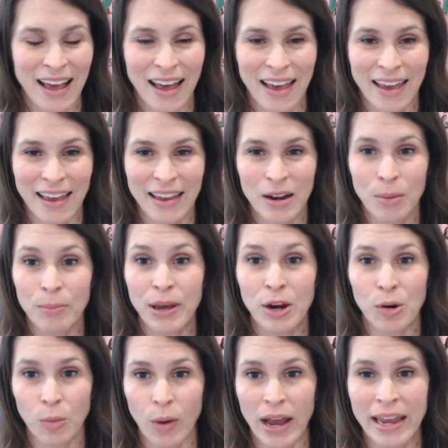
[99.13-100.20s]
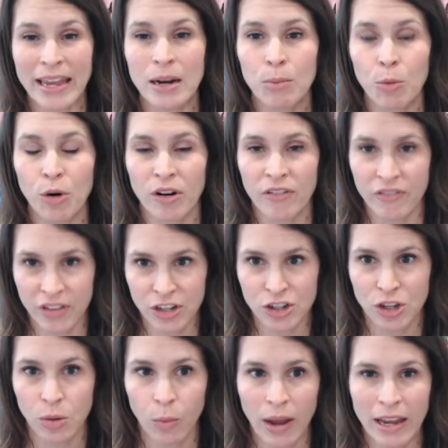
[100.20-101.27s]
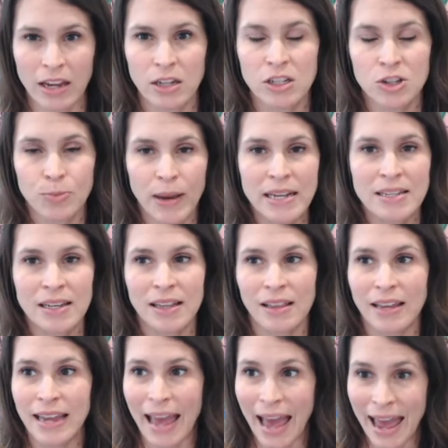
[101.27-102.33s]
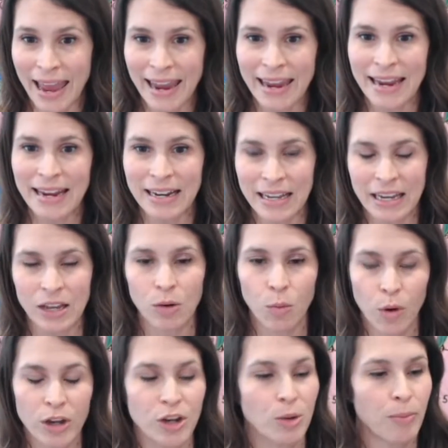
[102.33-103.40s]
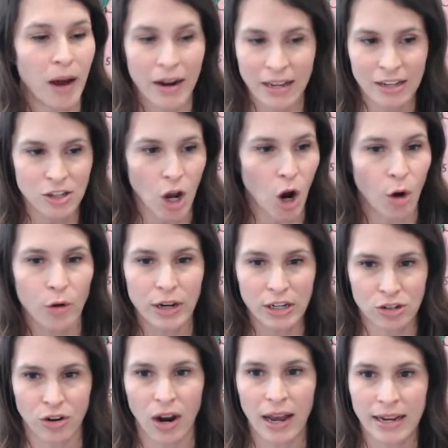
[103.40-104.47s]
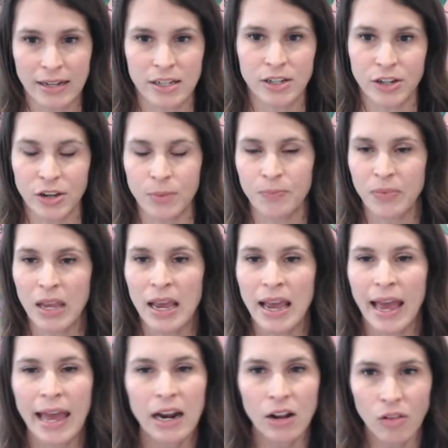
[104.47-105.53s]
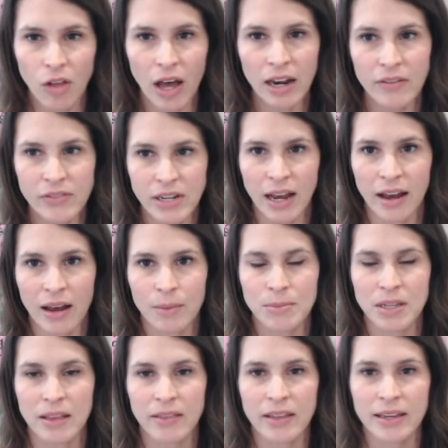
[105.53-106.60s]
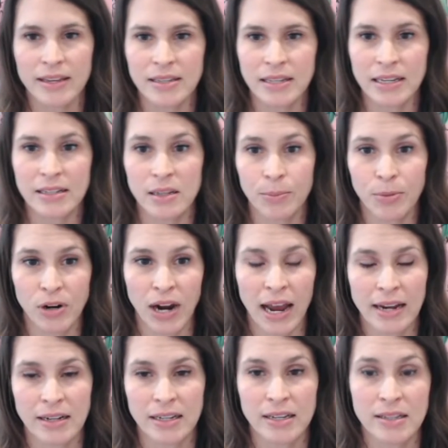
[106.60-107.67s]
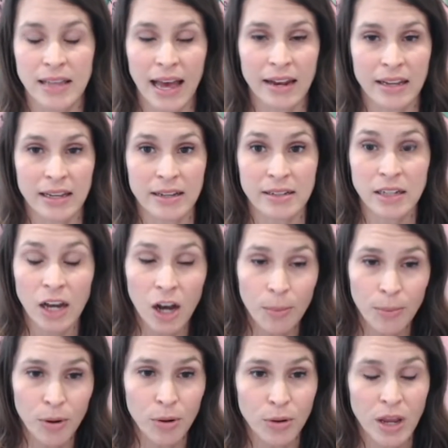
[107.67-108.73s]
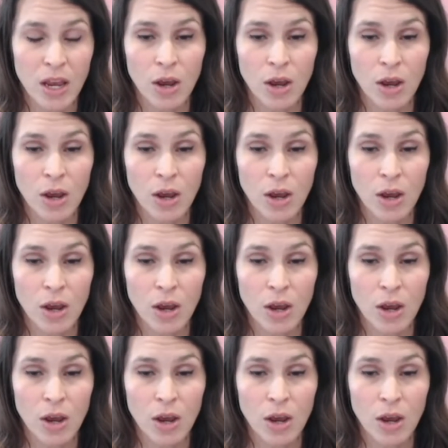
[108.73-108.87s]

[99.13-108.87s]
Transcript: In a better way, in a more efficient way. It can just basically aid in what your body is already trying to do. And a lot of times this is a practice that is coupled